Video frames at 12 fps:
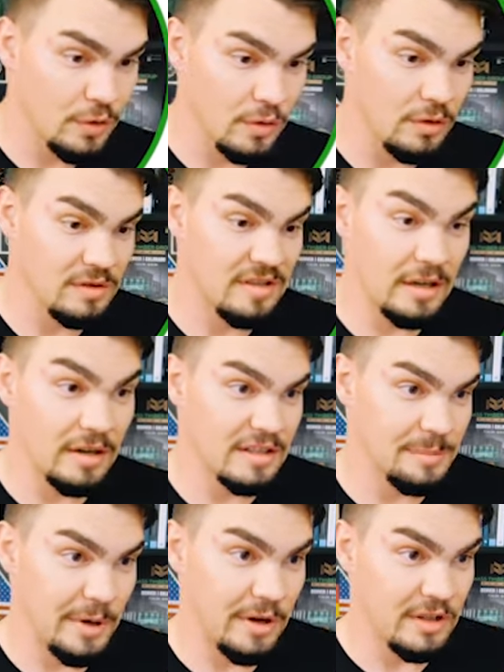crews that are
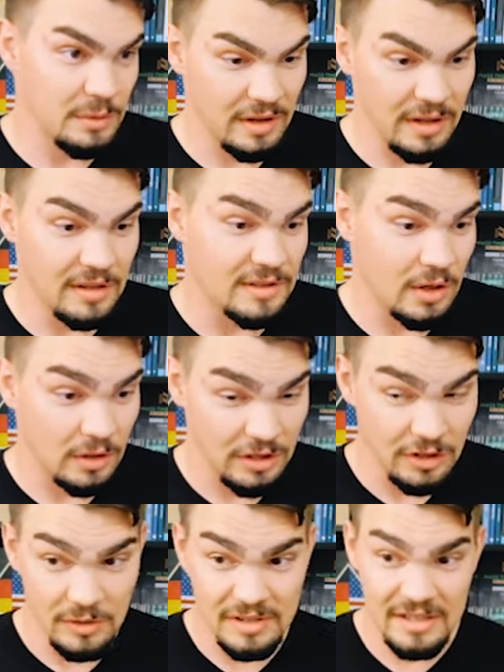experienced with the install
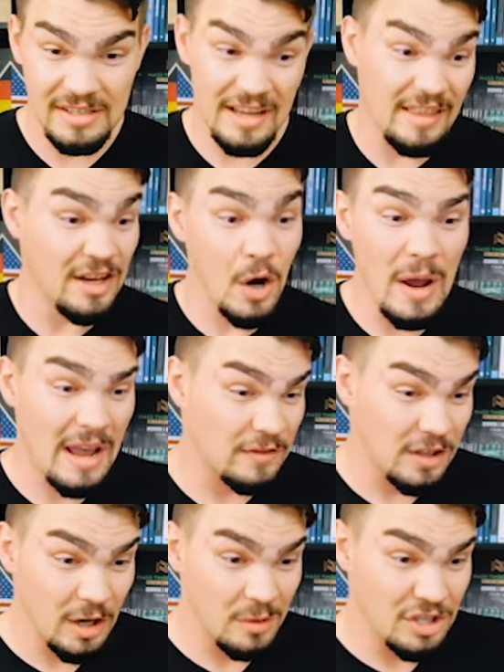to use these, and they don't have
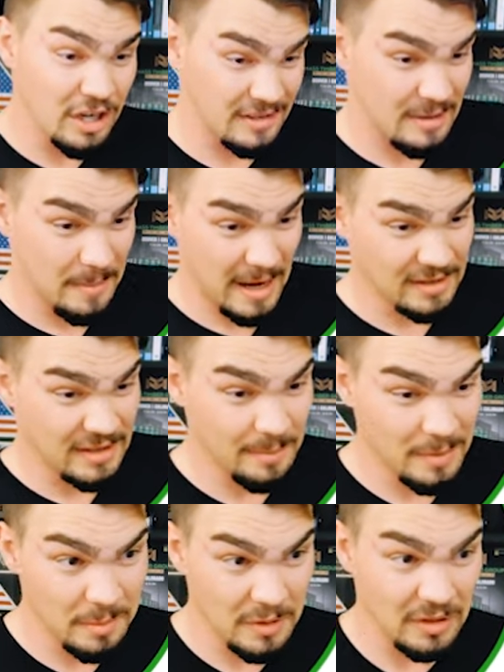to go just in mass
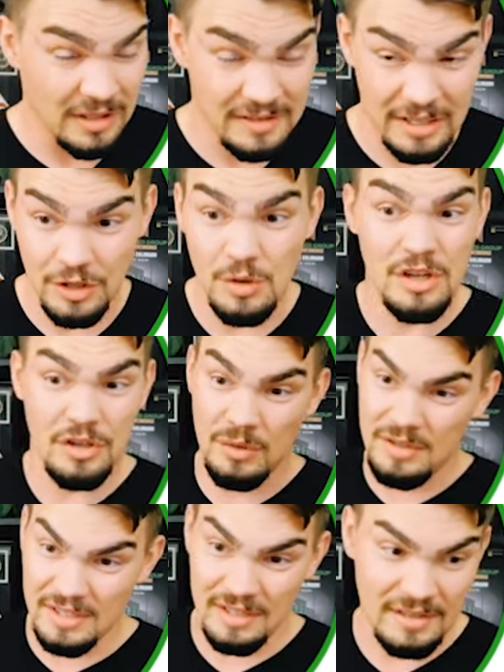timber buildings. Like you can
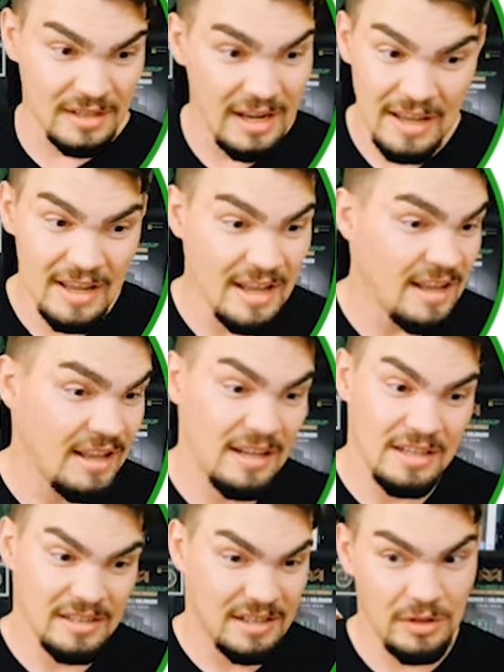use these
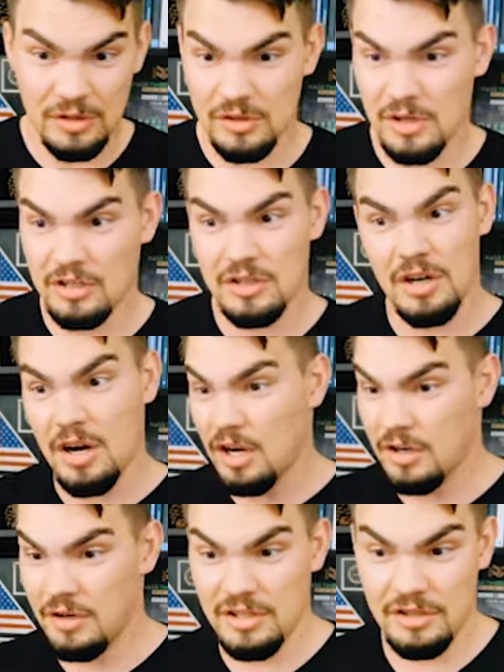in a steel structure, a
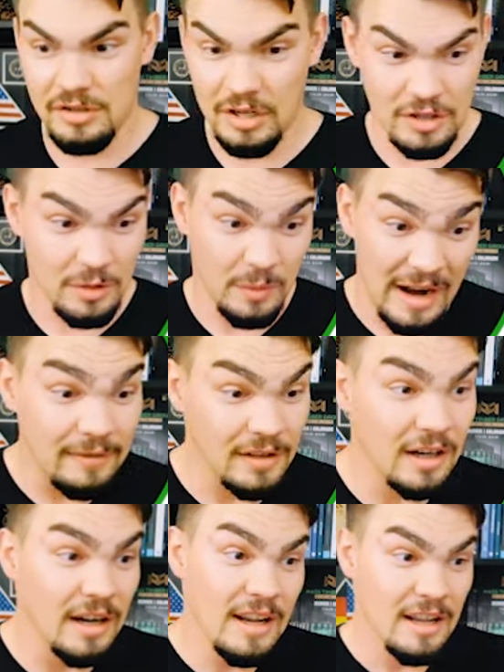concrete structure,
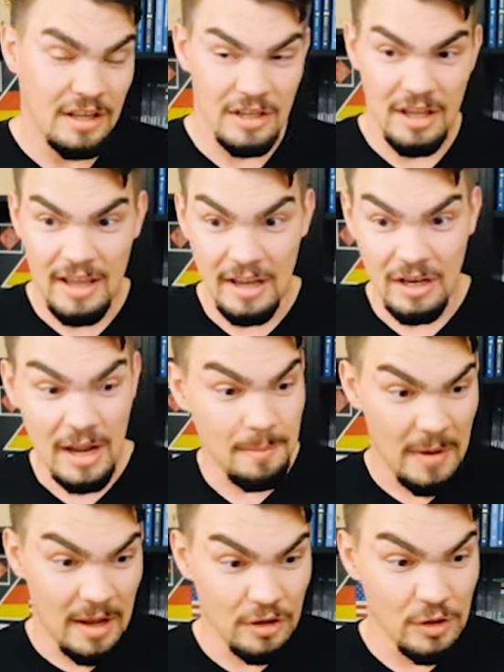whatever,
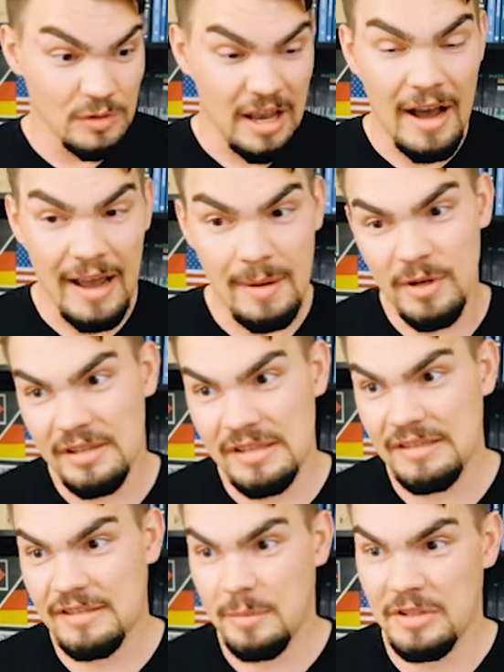and use a hybrid
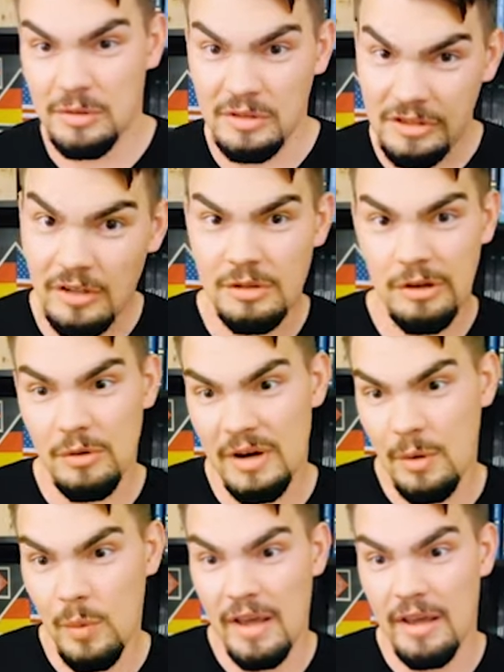system. And so it's also a
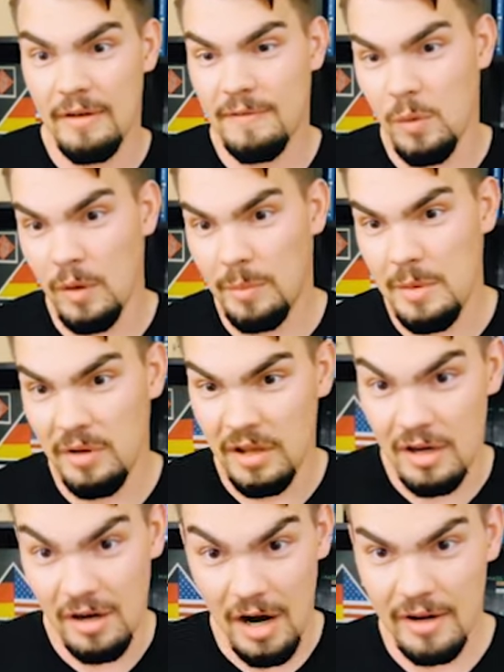great way for people that
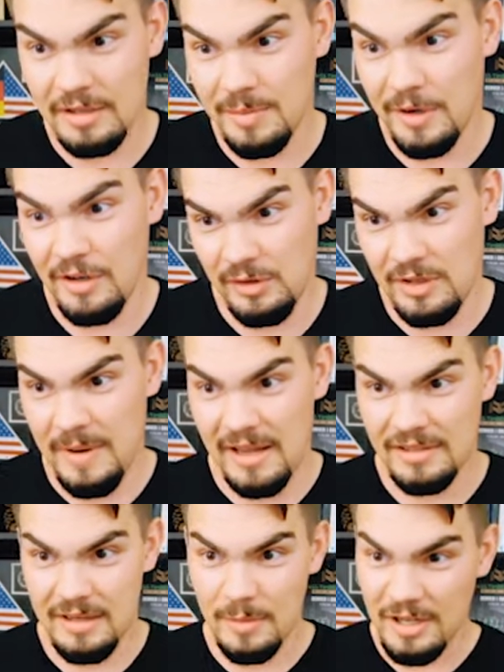are not experienced with
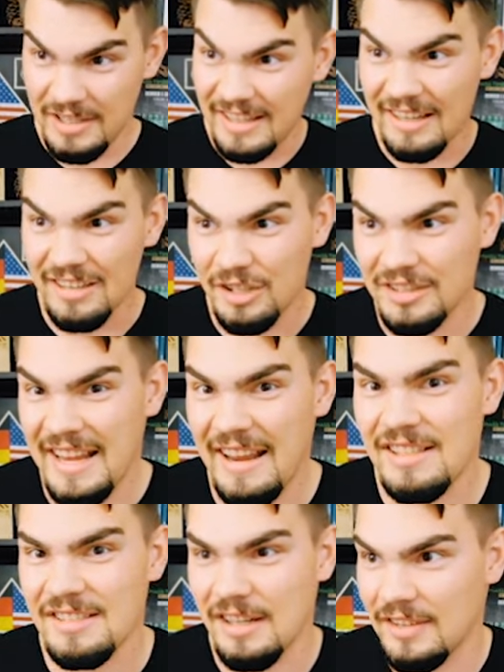mass timber to get a little
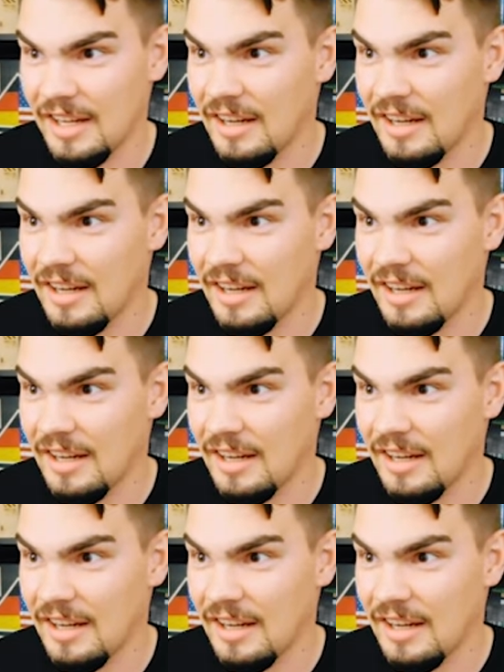taste of it.